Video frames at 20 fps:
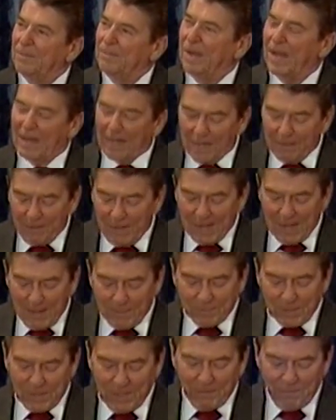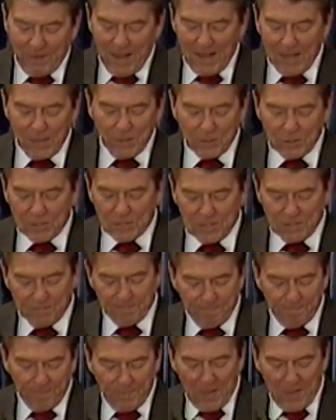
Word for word: by living up to the values